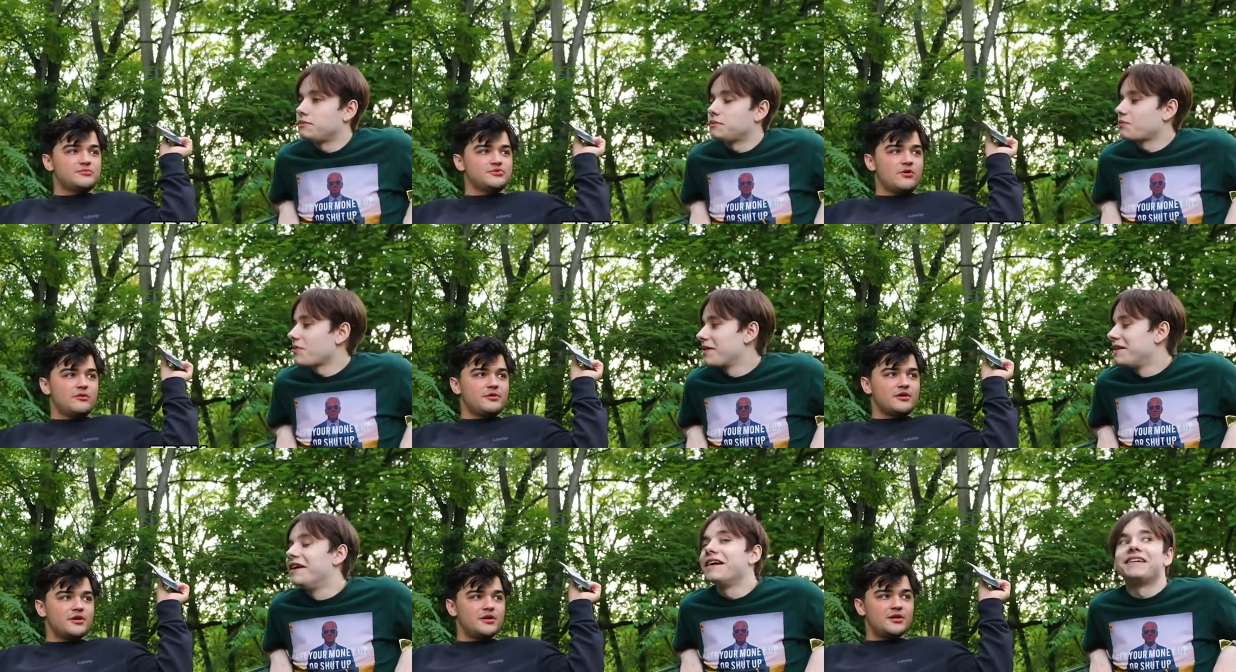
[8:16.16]

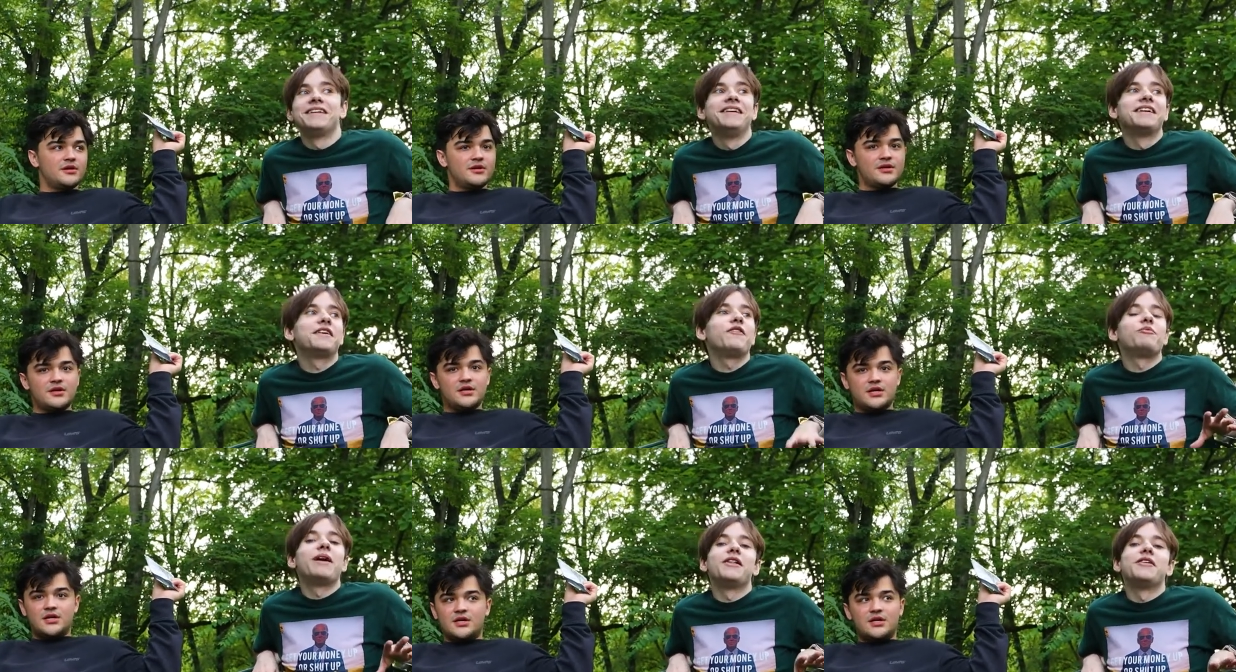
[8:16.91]
Speaker 1: absorber? Yeah.
Speaker 2: I
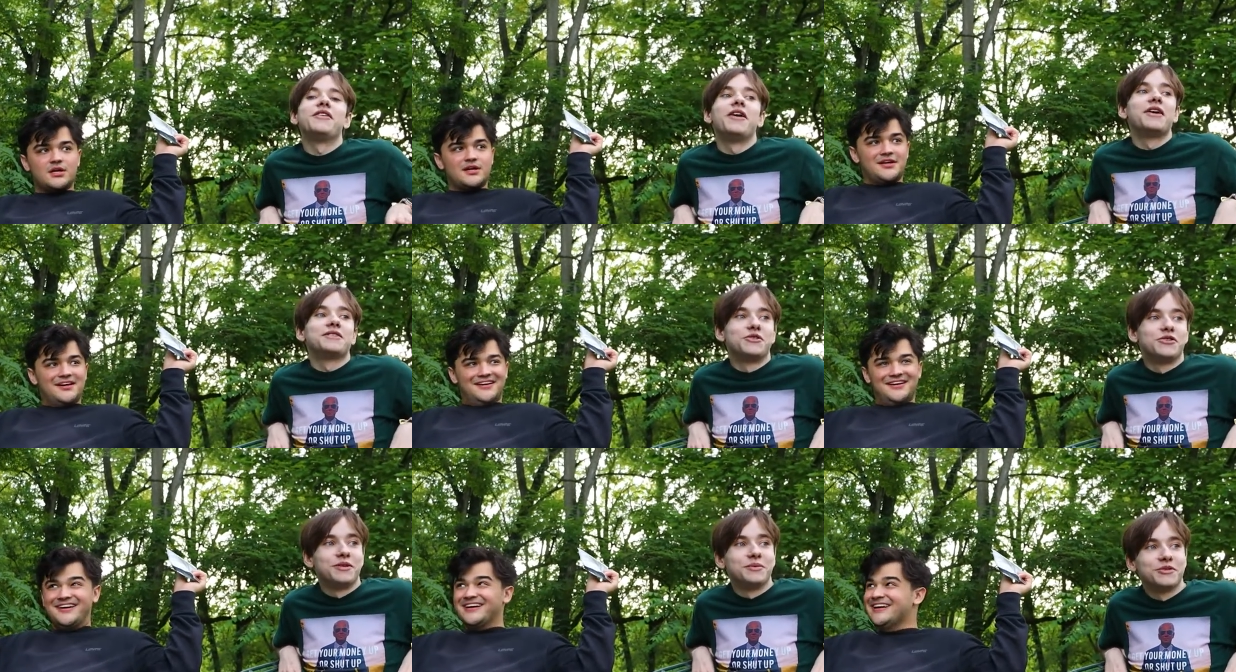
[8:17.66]
literally over
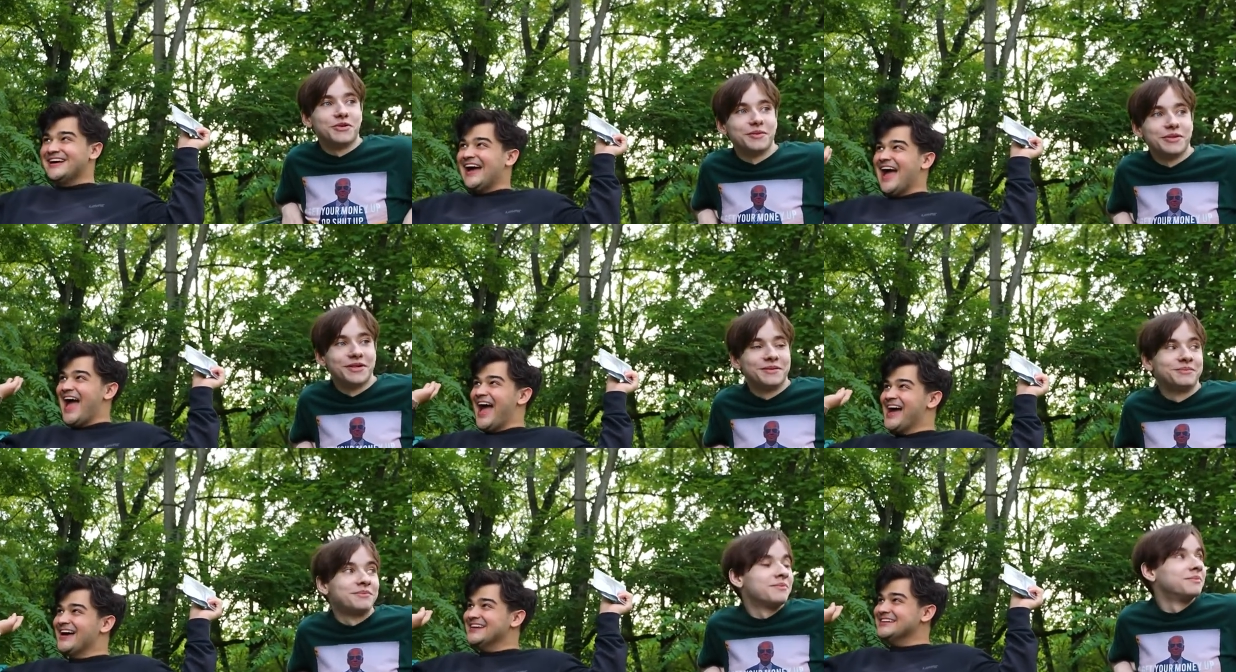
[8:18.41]
here snacking on
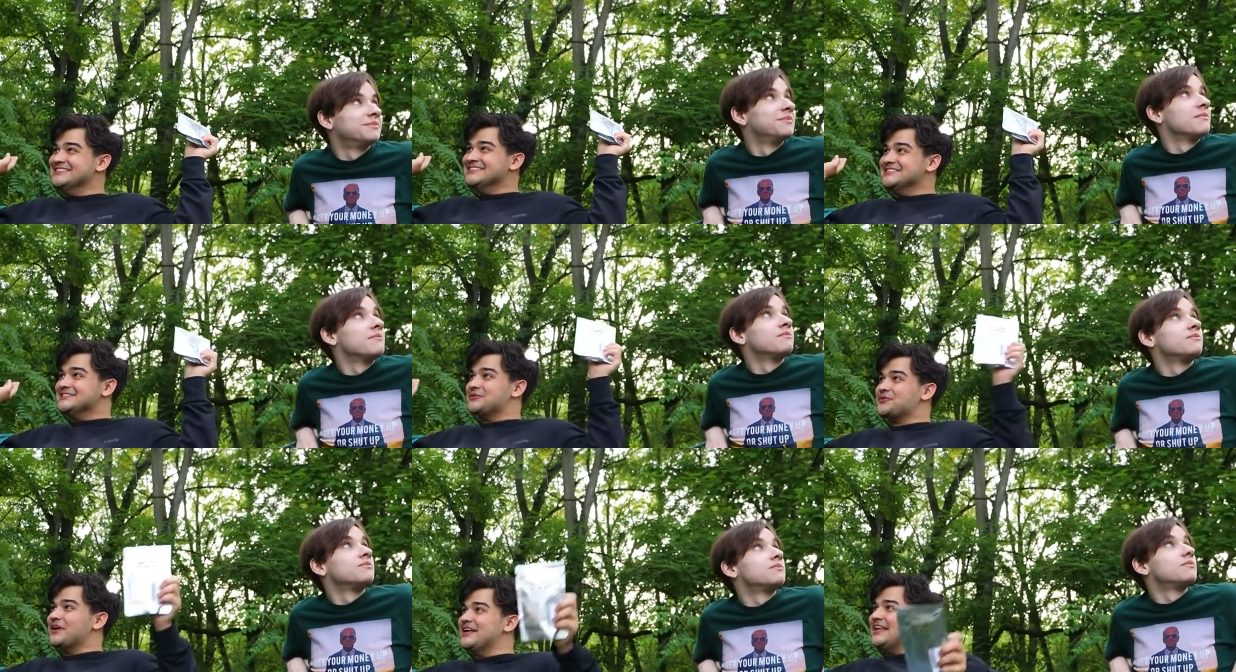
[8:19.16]
them.
Speaker 1: wait, which
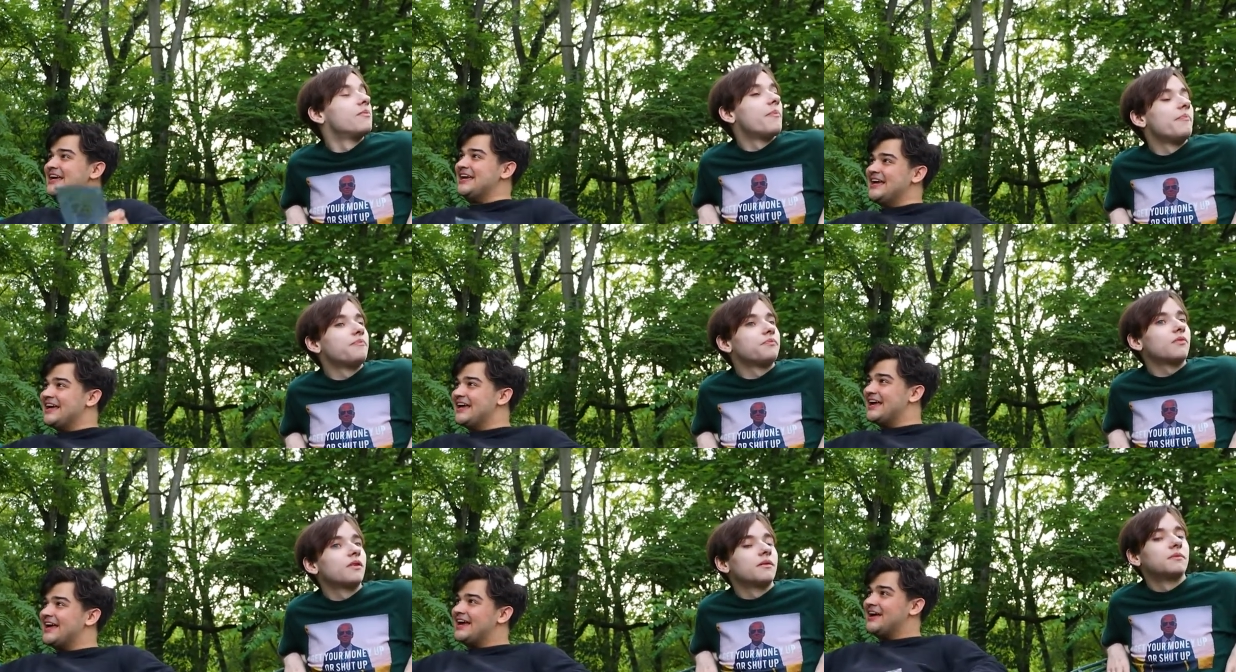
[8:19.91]
one? I think
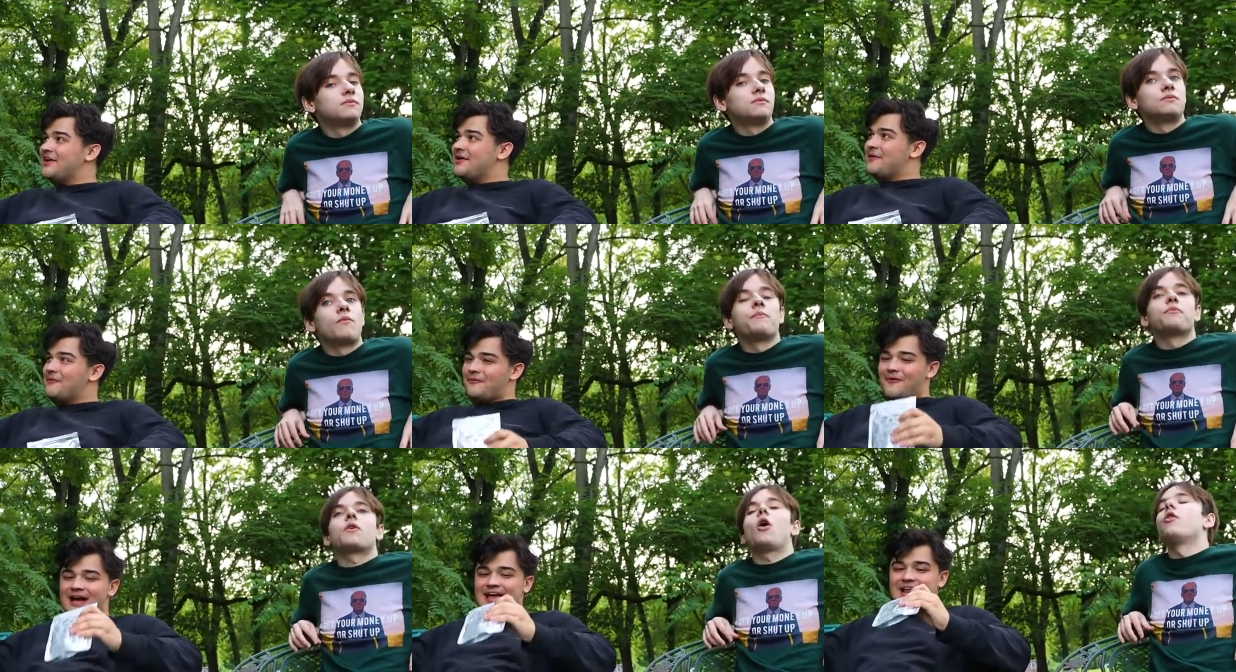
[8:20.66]
Sam should. What?
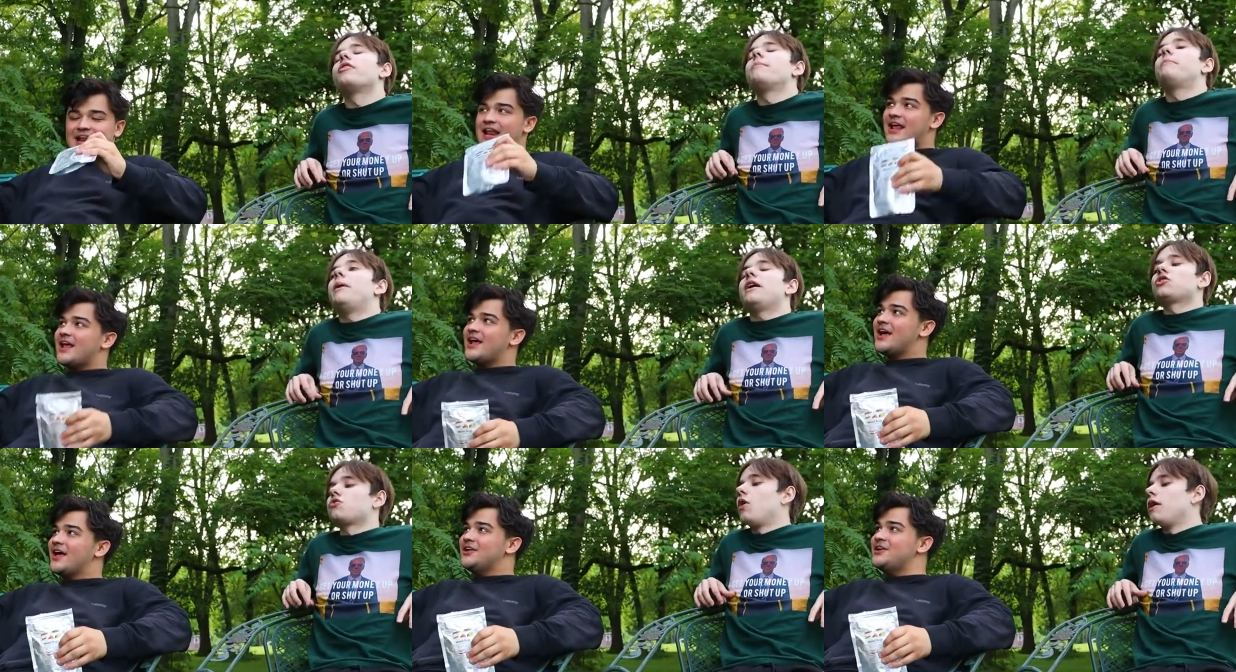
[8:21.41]
Oh, the
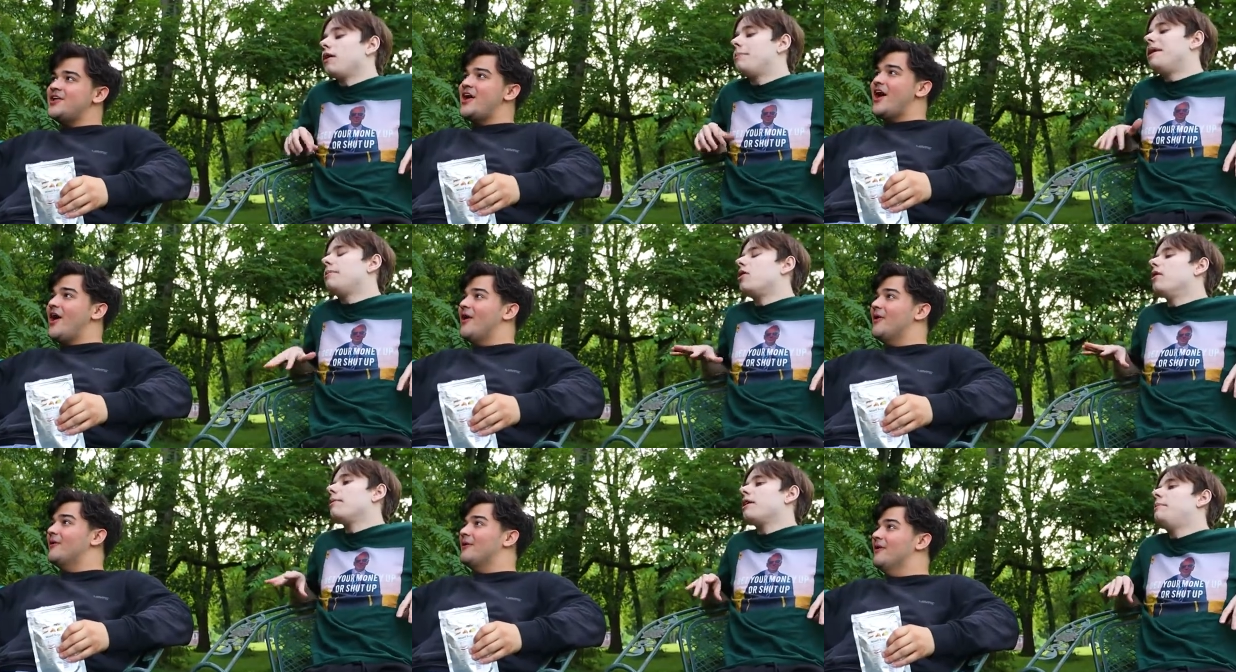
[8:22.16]
best don't one?
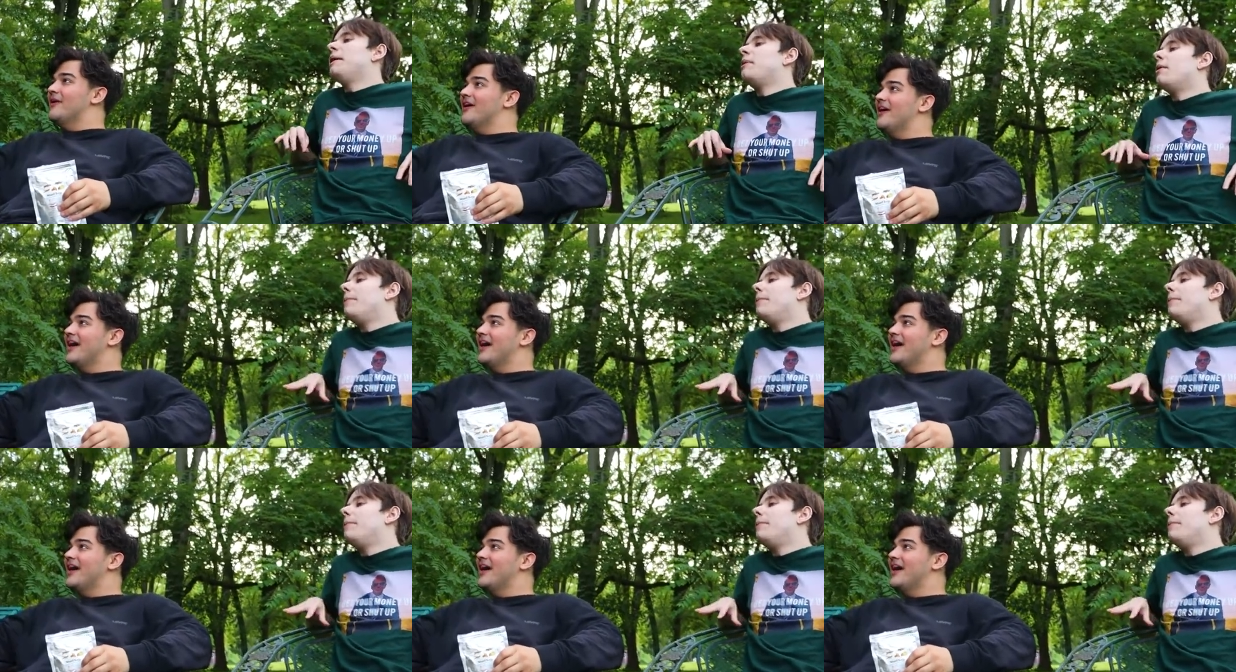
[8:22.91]
No. People, people,